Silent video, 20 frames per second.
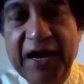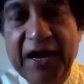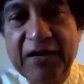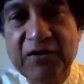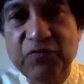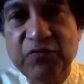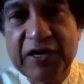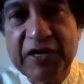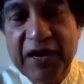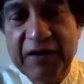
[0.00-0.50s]

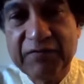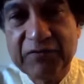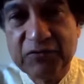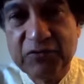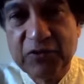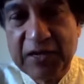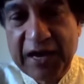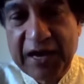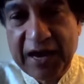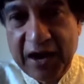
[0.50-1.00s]
and we
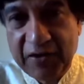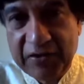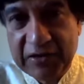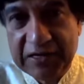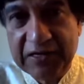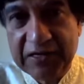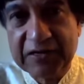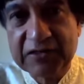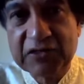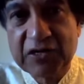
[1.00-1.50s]
have to
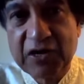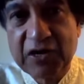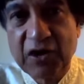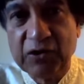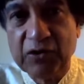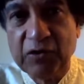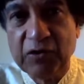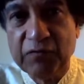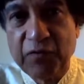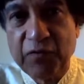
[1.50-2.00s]
carry the
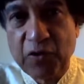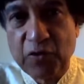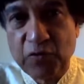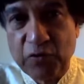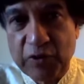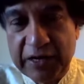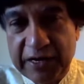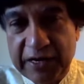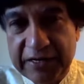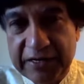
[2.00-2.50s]
struggle
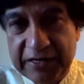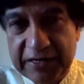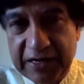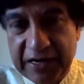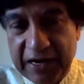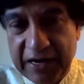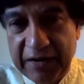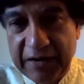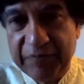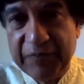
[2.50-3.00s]

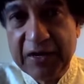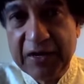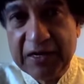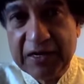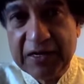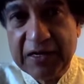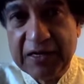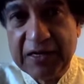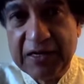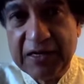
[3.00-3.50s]
forward
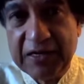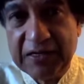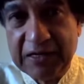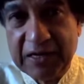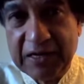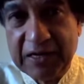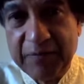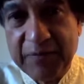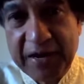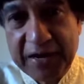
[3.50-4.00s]

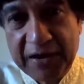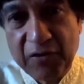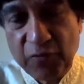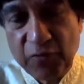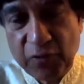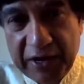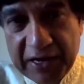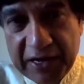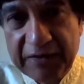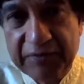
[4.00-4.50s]
in a better
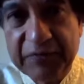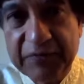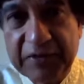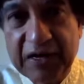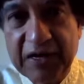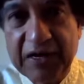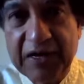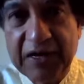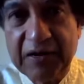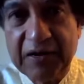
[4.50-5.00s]
way
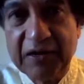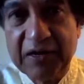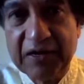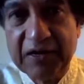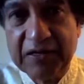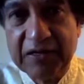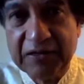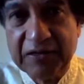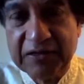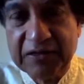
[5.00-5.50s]

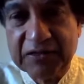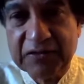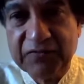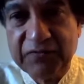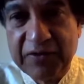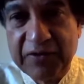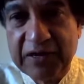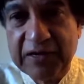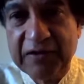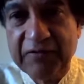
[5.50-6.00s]
in these
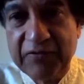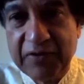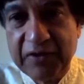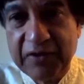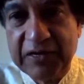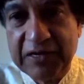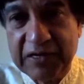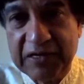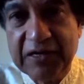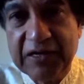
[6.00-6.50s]
very,
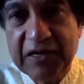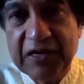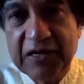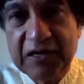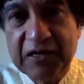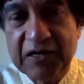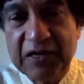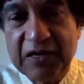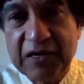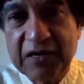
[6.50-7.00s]
very
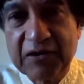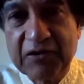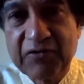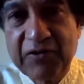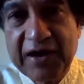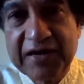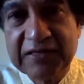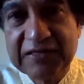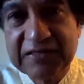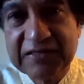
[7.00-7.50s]

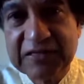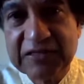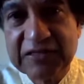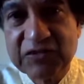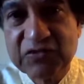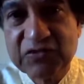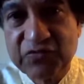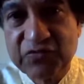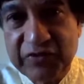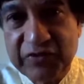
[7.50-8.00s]

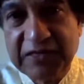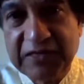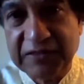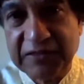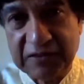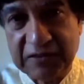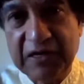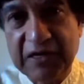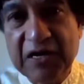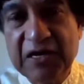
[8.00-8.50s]

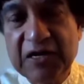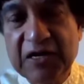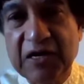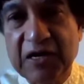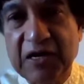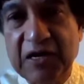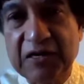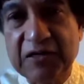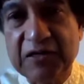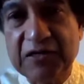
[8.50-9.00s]
crisis-ridden,
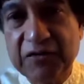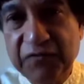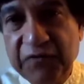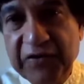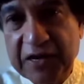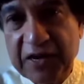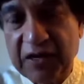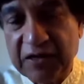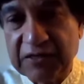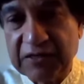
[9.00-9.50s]

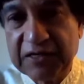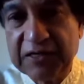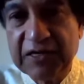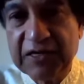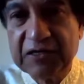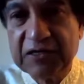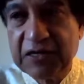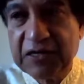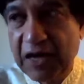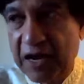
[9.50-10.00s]
difficult
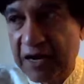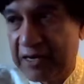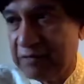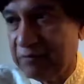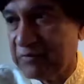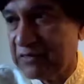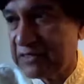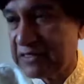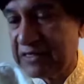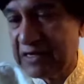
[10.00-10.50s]

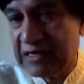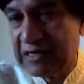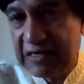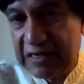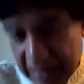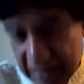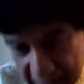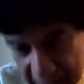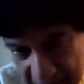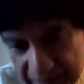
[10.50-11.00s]
times
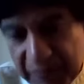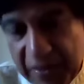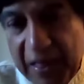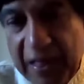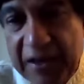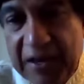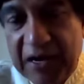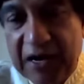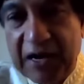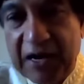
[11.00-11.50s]
indeed.
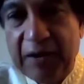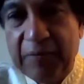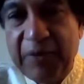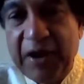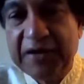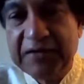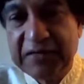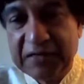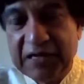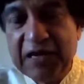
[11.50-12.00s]

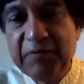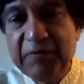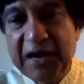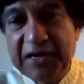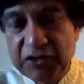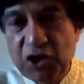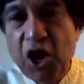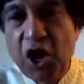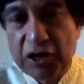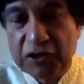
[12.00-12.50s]
But in
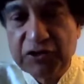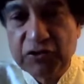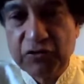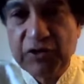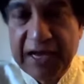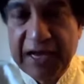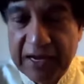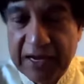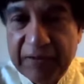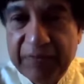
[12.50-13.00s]
my talk
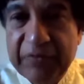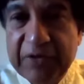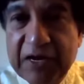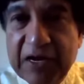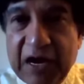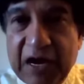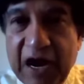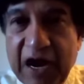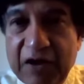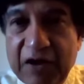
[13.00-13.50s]
today,
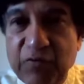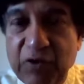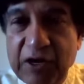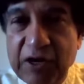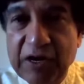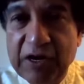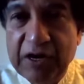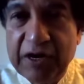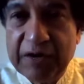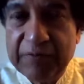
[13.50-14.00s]
I
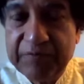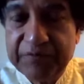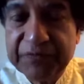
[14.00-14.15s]
will